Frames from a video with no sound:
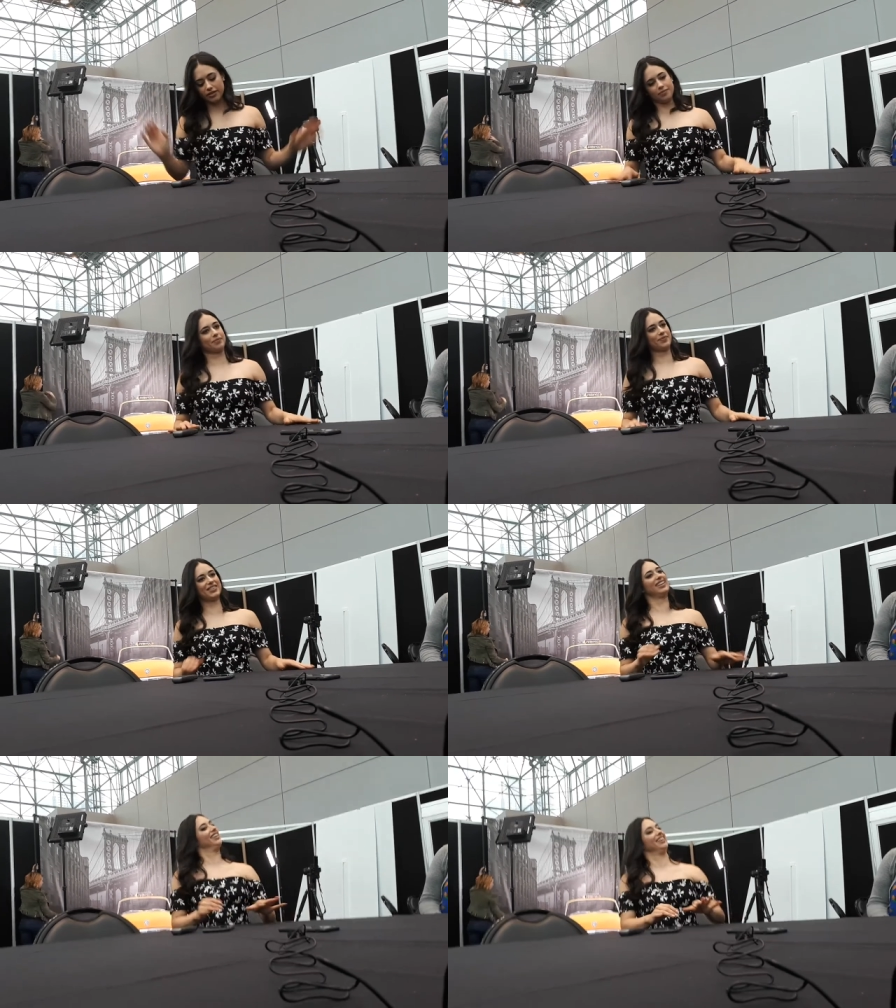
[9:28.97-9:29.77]
do you
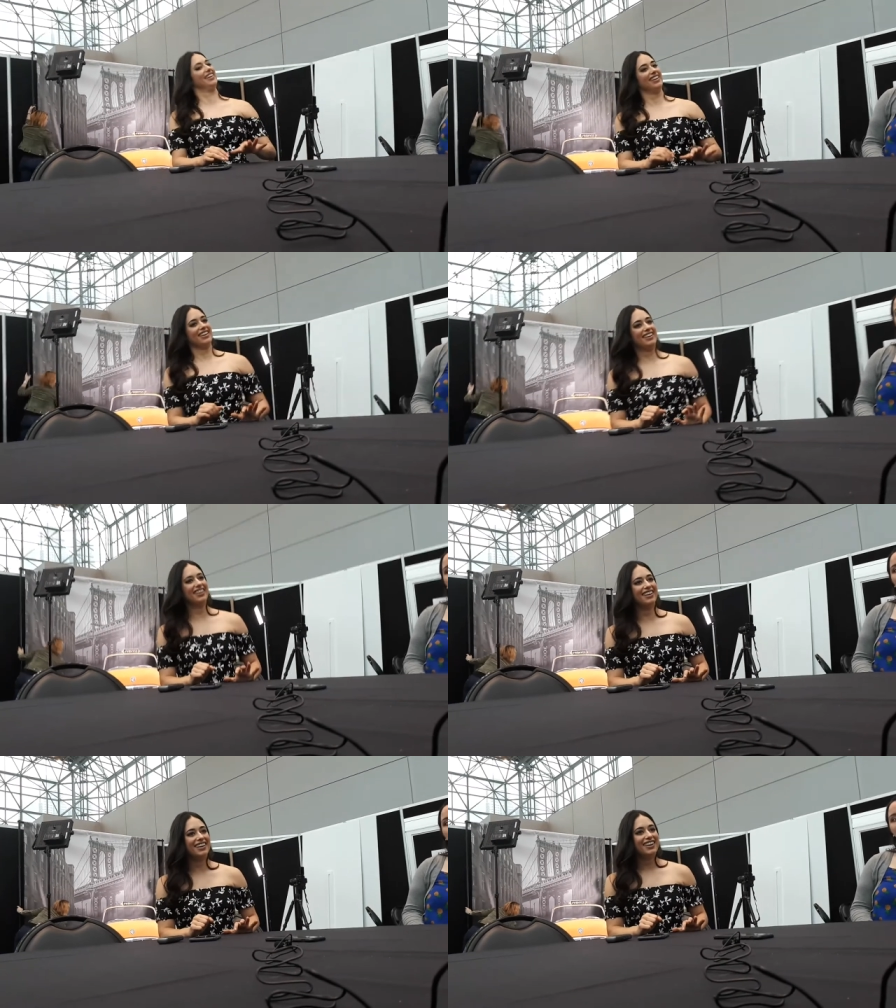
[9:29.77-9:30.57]
believe
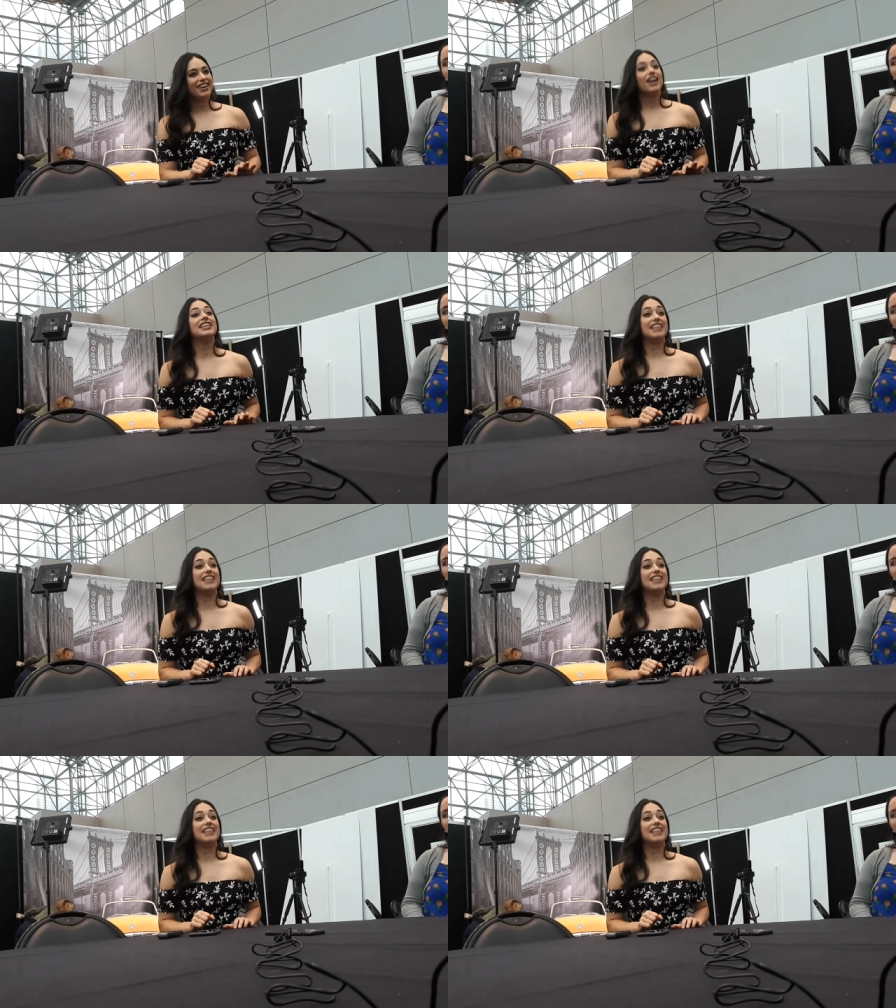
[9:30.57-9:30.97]
aliens exist?